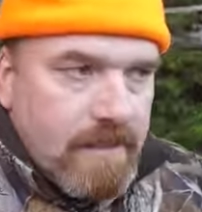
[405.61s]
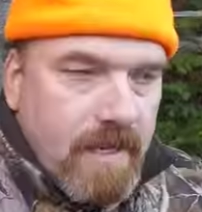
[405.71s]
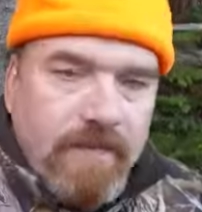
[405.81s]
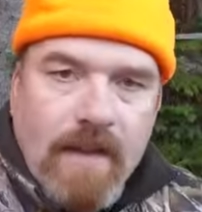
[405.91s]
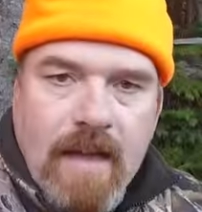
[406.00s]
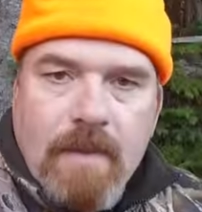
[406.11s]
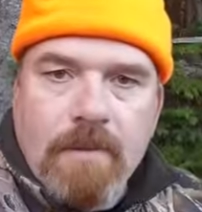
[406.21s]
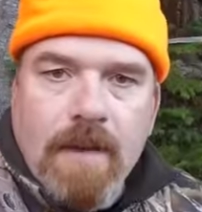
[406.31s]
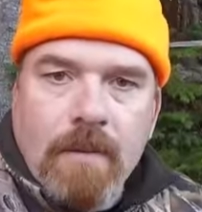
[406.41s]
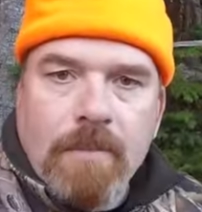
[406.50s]
see if I can't
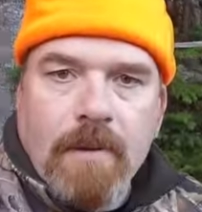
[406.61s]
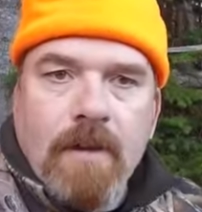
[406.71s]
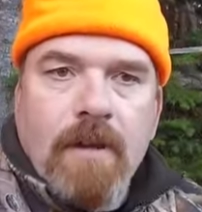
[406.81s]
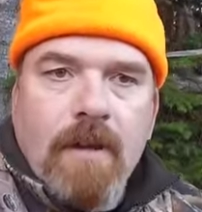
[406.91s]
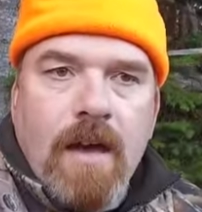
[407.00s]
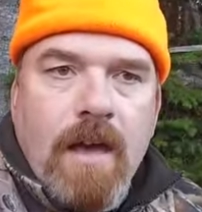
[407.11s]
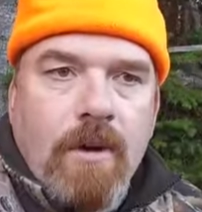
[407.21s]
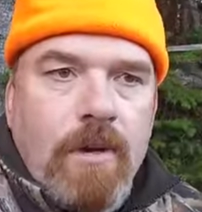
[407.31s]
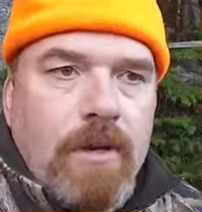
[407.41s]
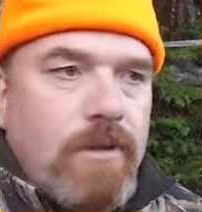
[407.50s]
pick up a, a
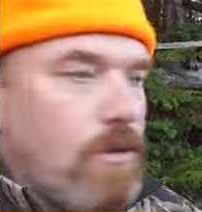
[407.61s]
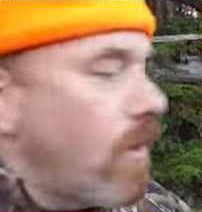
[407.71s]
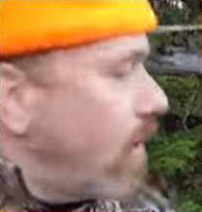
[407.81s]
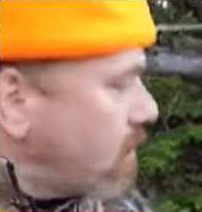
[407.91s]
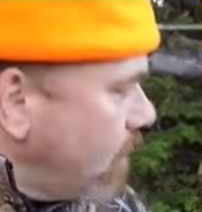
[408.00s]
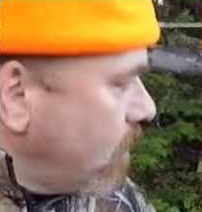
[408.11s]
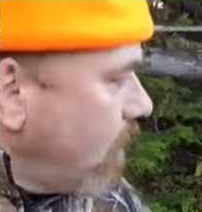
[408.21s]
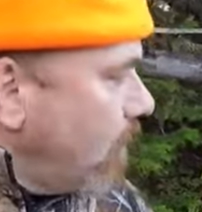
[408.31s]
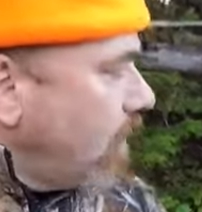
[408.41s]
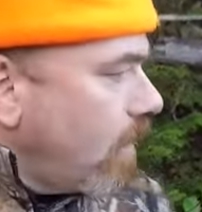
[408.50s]
coyote or two as I'm
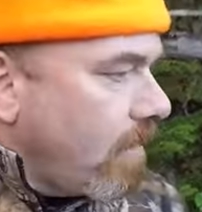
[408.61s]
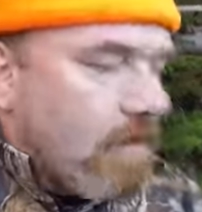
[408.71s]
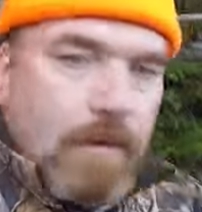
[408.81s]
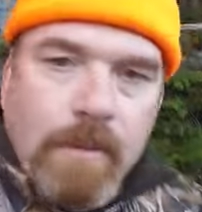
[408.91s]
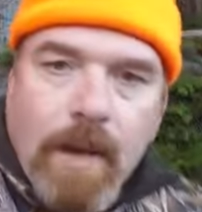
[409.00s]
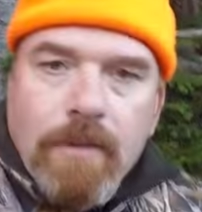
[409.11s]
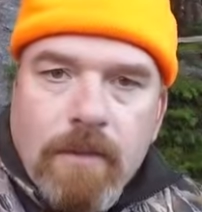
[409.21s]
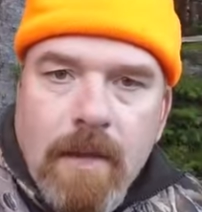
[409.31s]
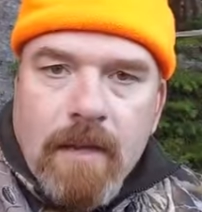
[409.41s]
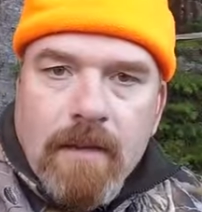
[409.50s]
coming down here to play with
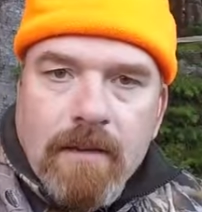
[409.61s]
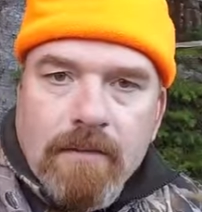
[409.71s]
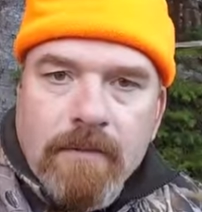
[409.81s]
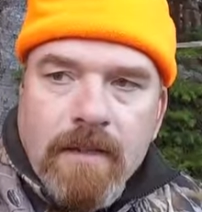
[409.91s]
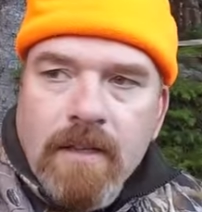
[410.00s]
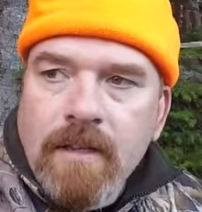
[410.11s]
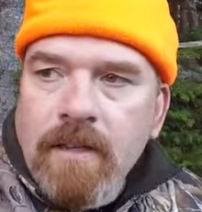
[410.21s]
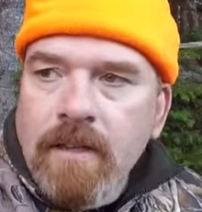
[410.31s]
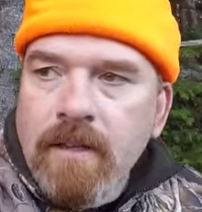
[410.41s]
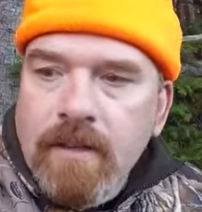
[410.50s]
the mink.
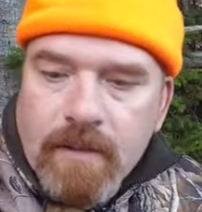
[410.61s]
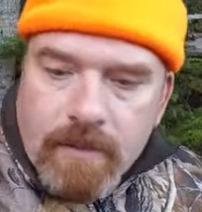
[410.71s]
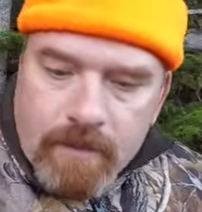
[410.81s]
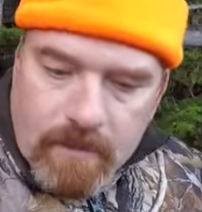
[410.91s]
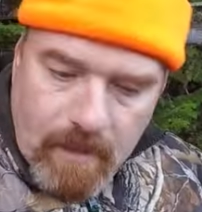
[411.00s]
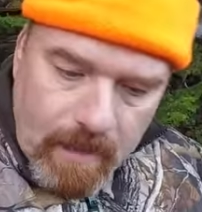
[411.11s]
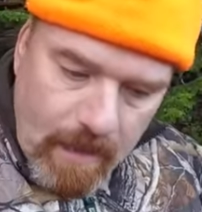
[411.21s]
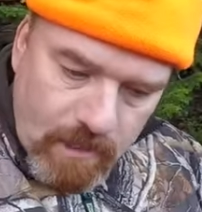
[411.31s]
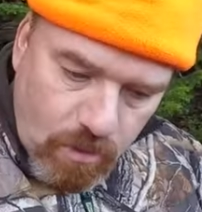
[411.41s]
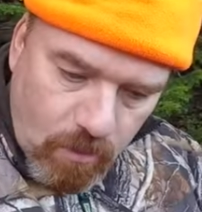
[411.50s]
I'm
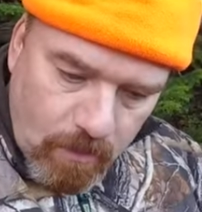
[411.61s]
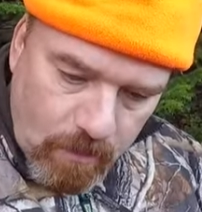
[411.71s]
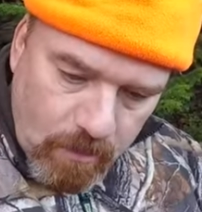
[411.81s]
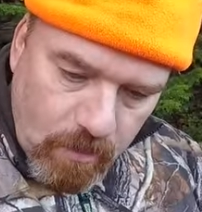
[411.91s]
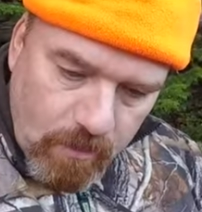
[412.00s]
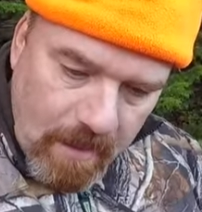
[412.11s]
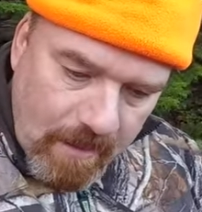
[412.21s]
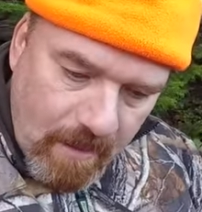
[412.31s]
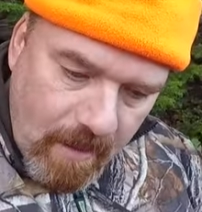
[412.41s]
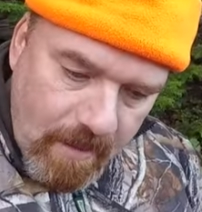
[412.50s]
not sure what I'm going to do with
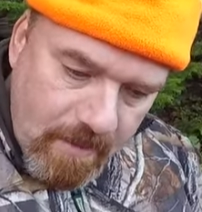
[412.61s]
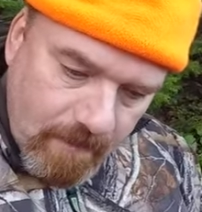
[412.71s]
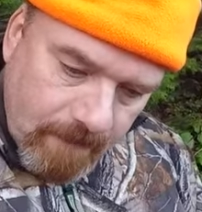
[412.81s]
that guy.